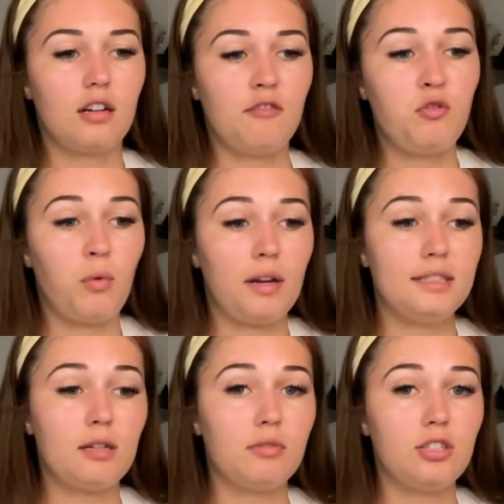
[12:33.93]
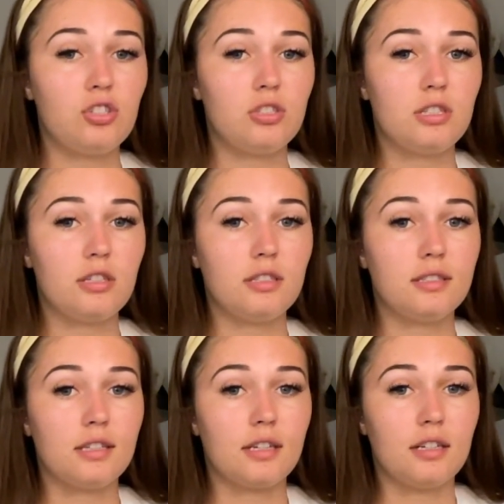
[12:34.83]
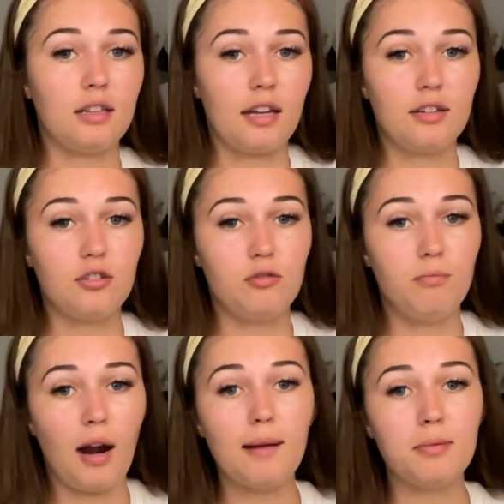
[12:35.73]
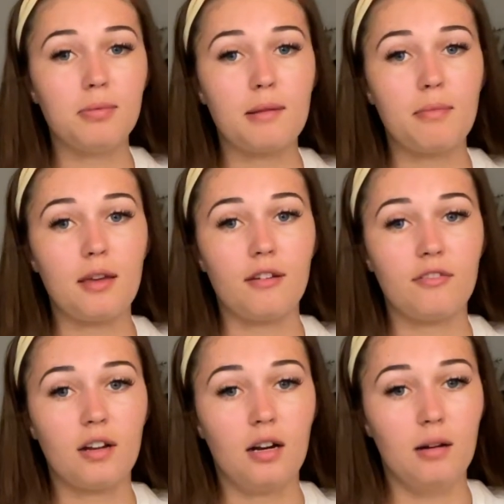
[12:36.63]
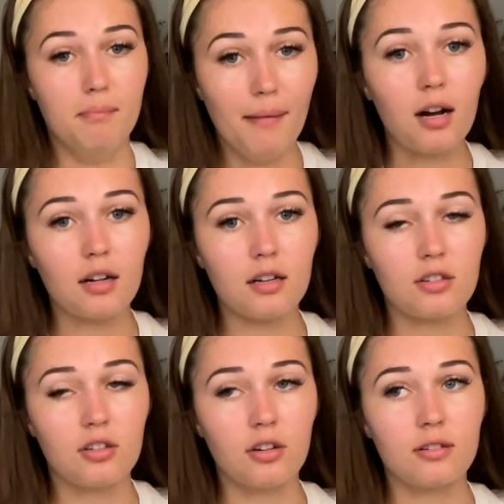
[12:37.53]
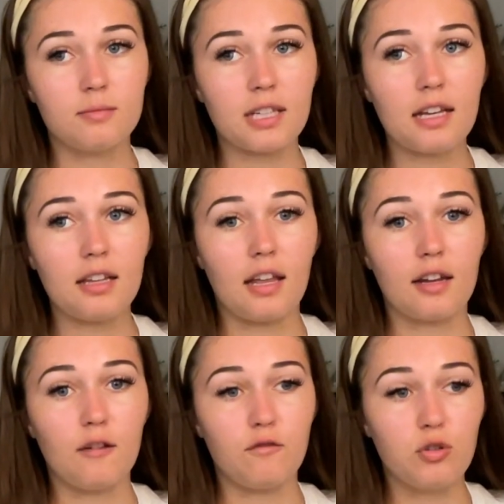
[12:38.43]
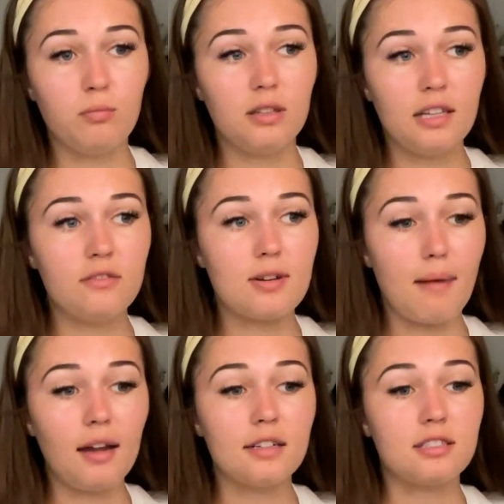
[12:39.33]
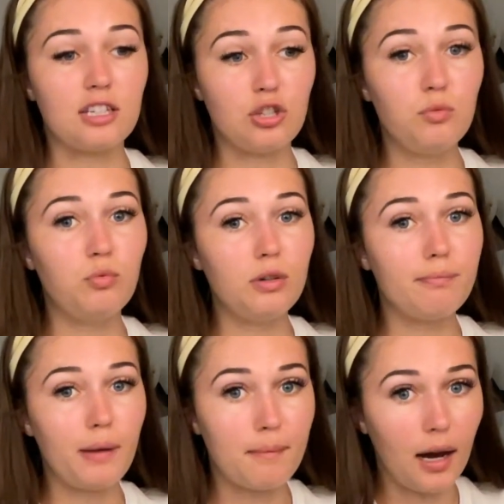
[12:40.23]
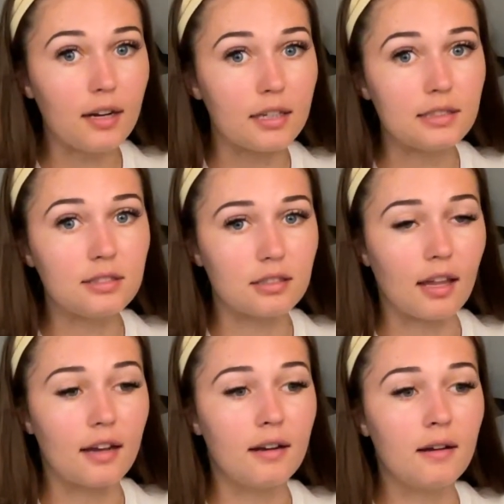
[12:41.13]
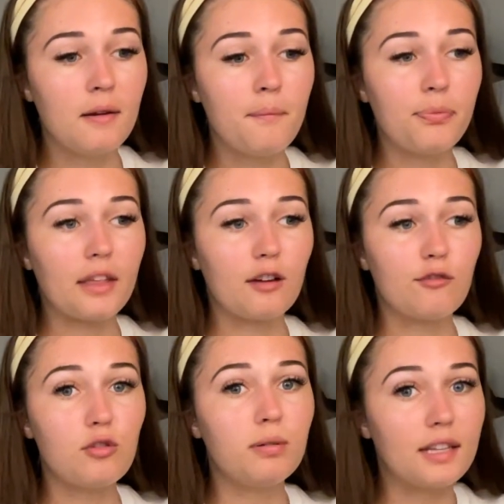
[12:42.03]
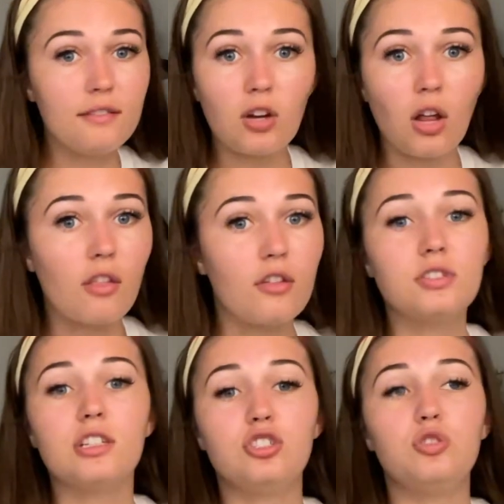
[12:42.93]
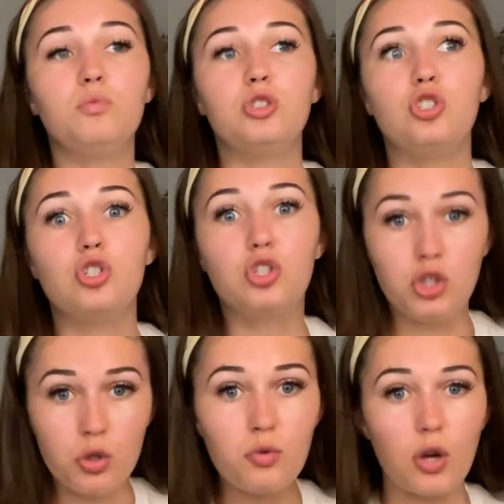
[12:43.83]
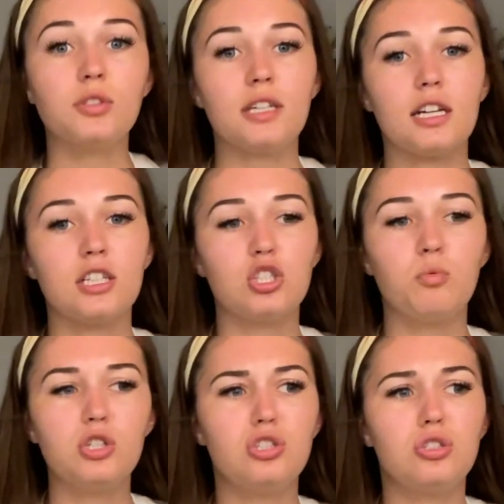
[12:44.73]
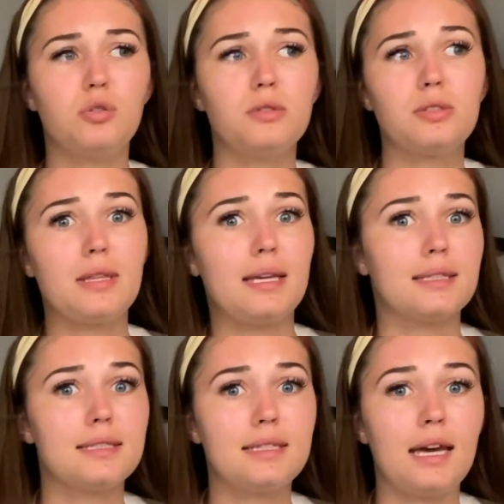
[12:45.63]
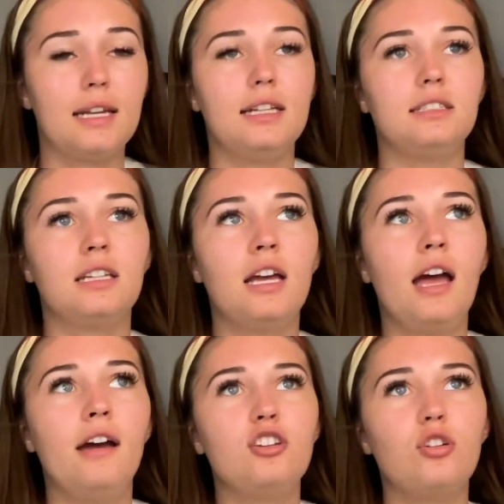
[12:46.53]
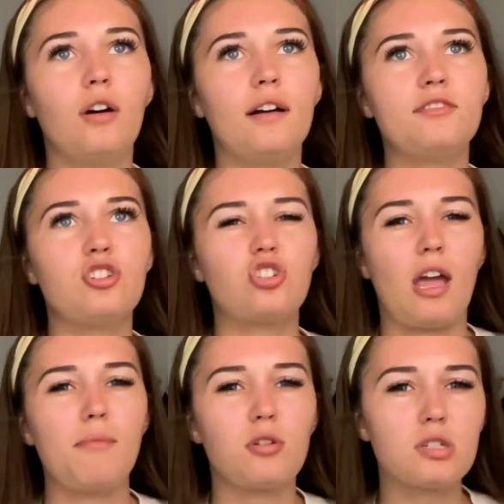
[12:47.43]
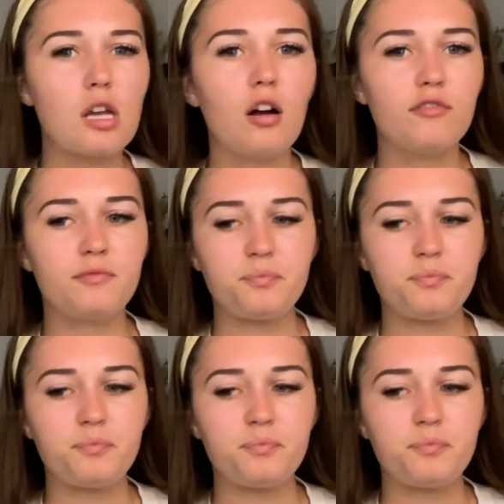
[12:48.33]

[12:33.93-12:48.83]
if you want to take religion seriously, like, you'd probably be a, a monk. You know what I'm saying? Like, if you believed in modesty, you would be modest. Like, if you believed all of those things, you would do those things. You wouldn't just do it to the extent. And you don't have to shame yourself